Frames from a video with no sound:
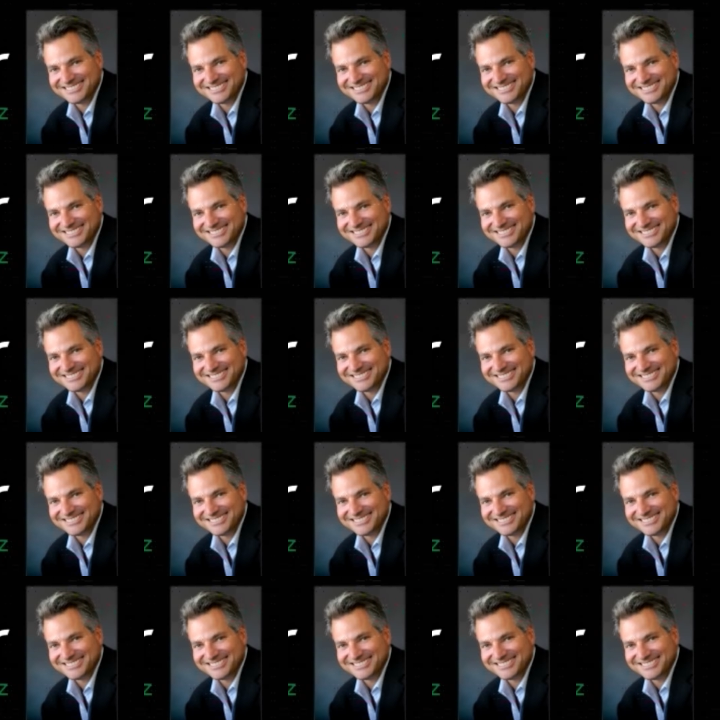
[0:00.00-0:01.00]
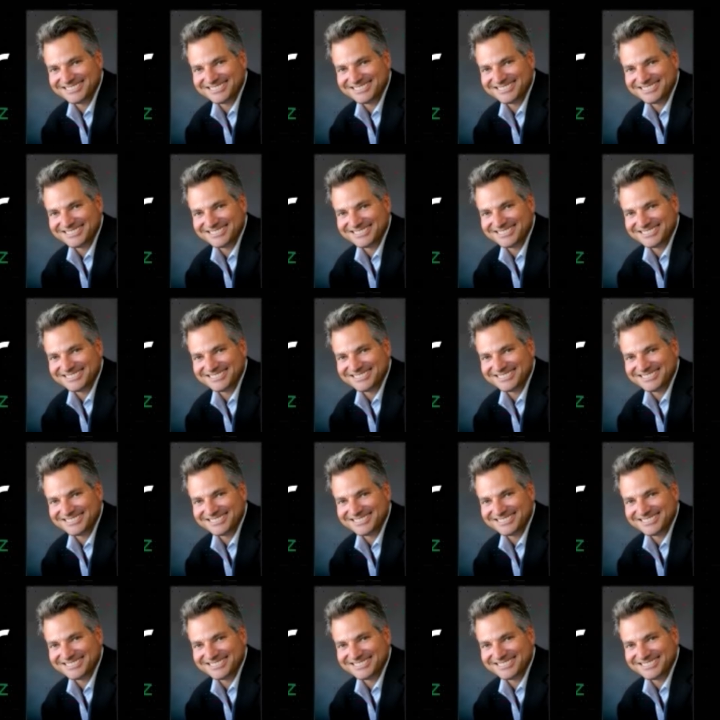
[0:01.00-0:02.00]

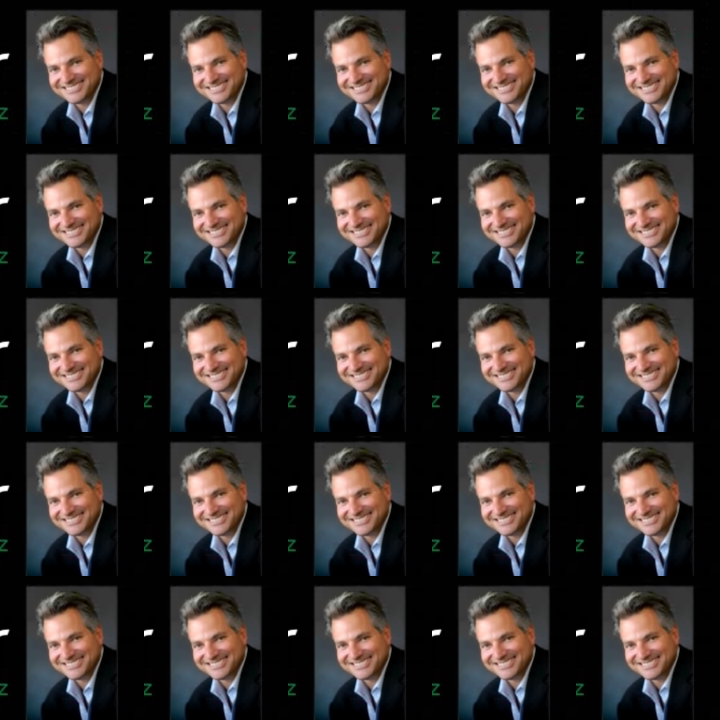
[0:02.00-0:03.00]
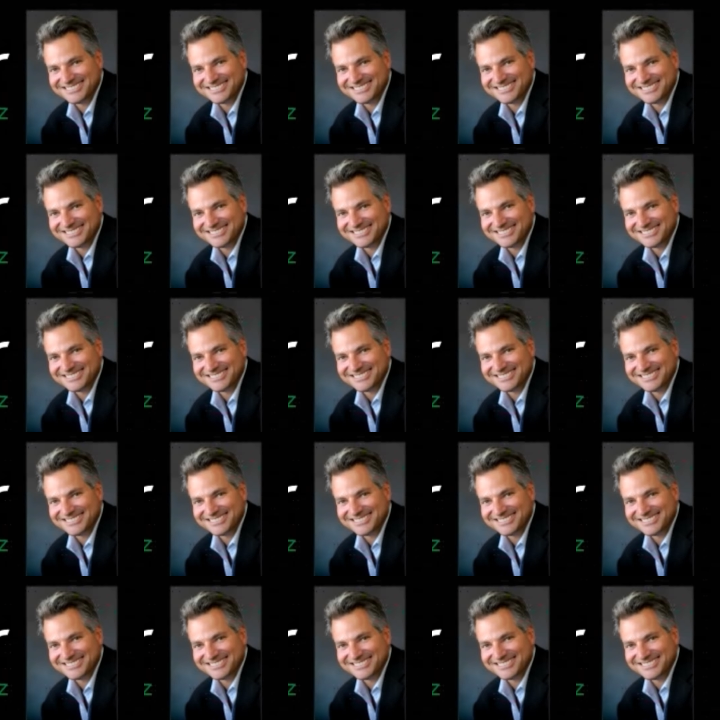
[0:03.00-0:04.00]

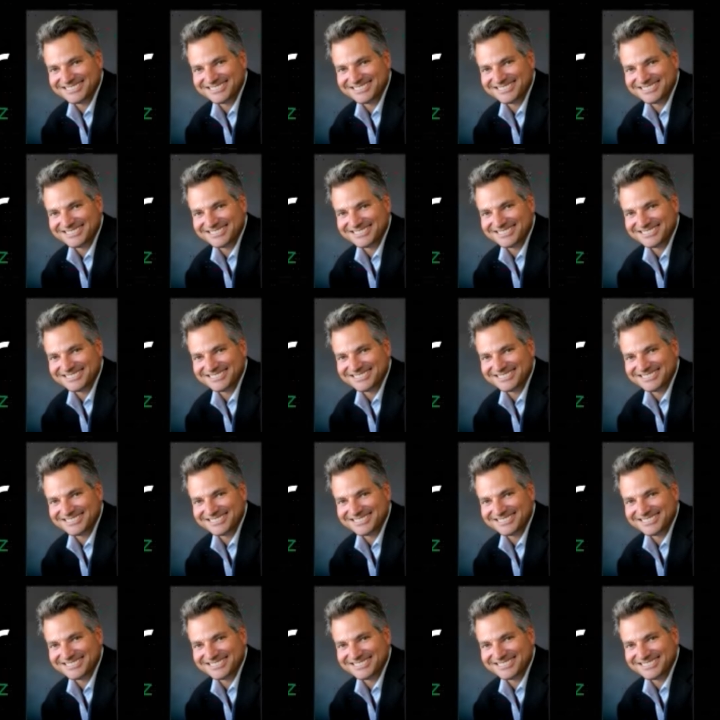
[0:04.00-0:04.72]
[no speech]